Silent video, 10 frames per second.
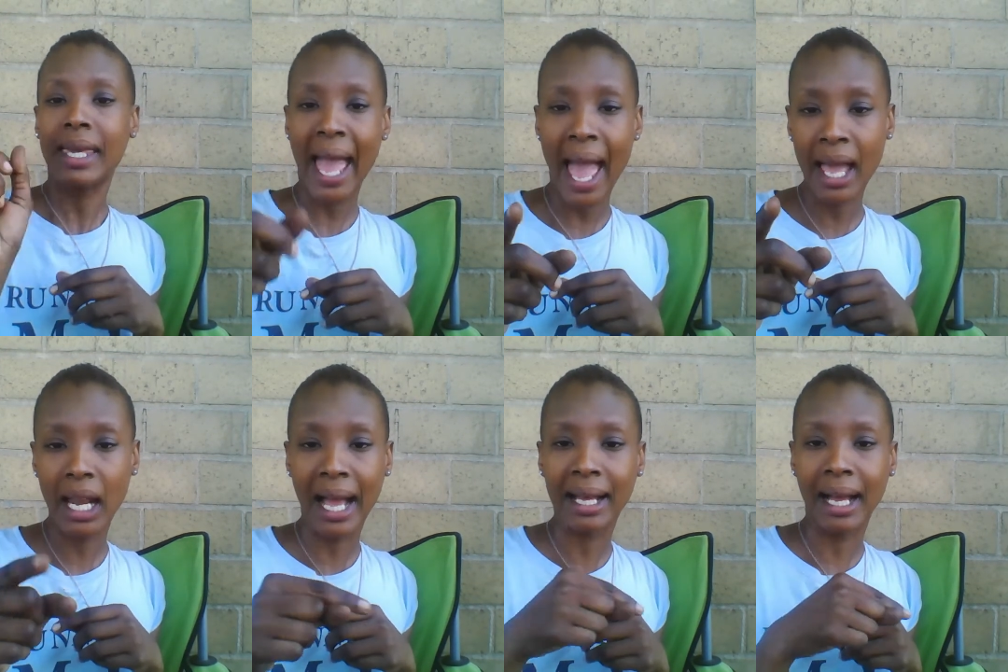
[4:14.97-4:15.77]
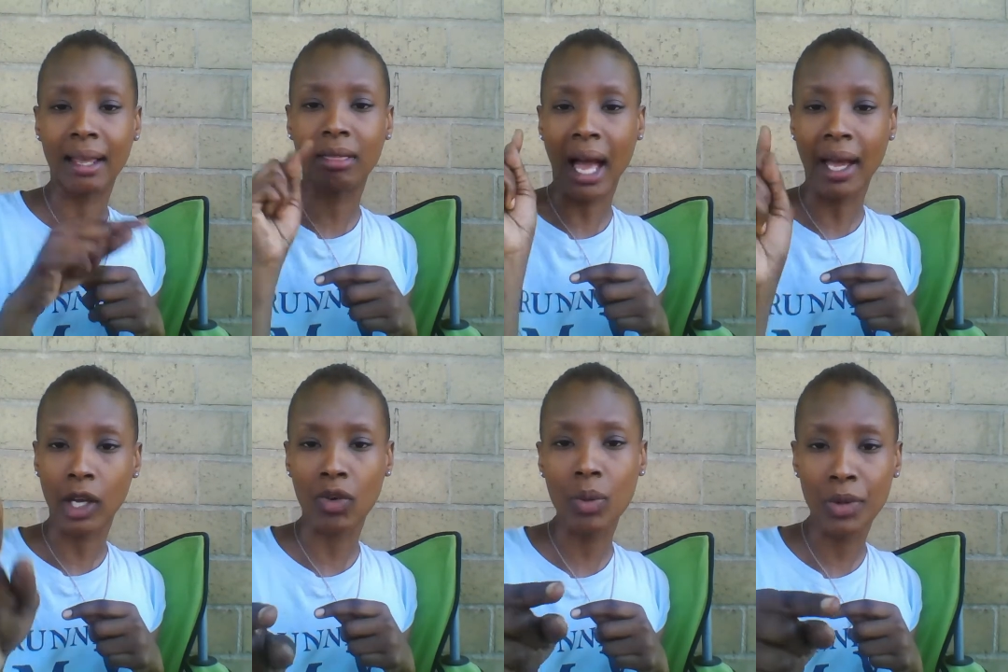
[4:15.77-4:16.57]
Kat, I
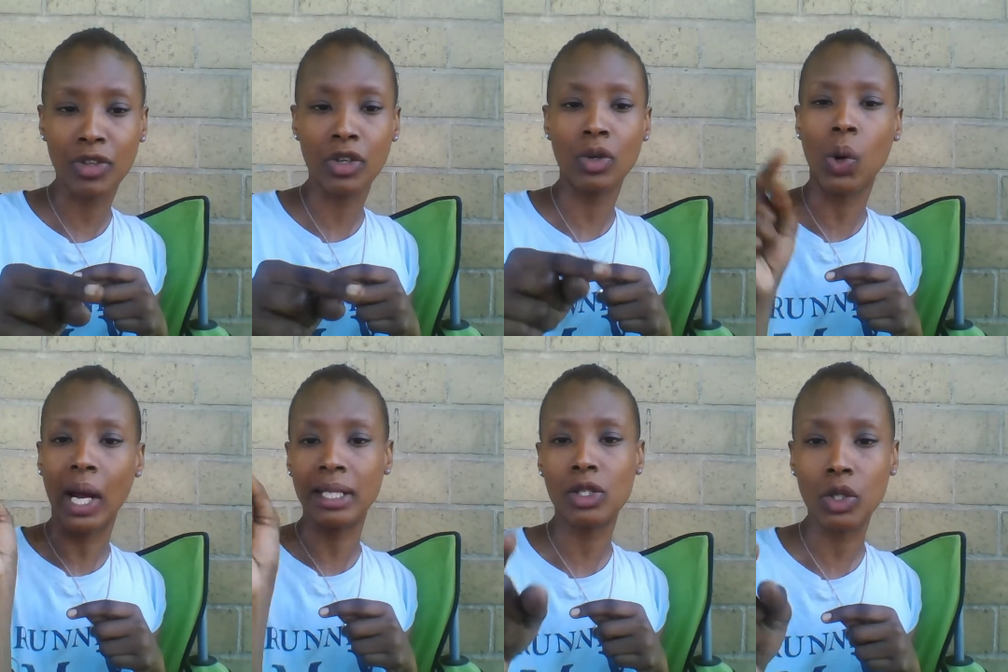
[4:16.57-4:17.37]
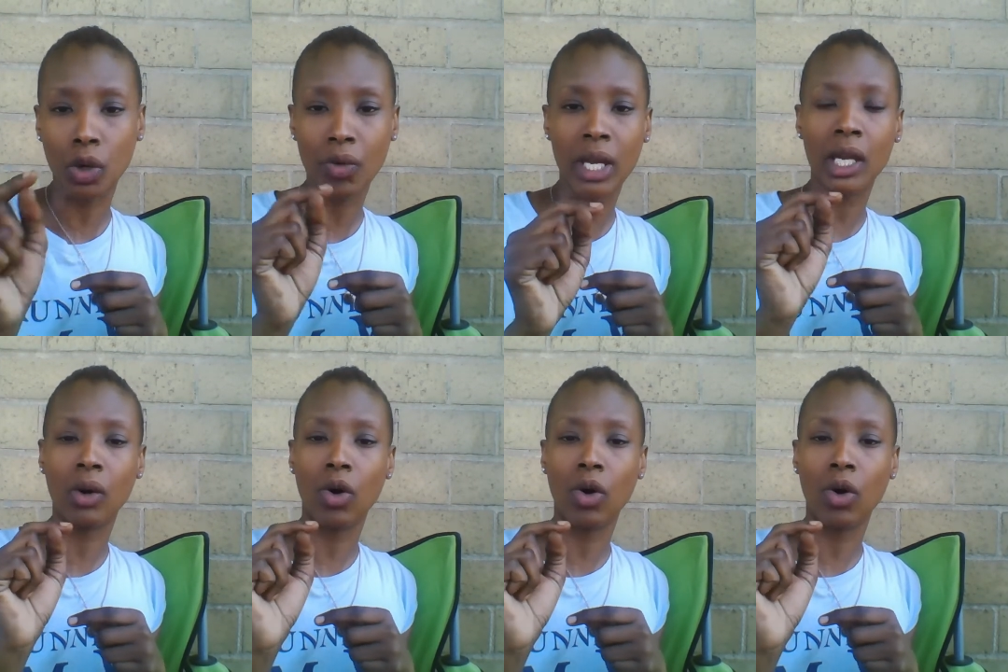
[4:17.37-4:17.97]
agree with you, or I disagree,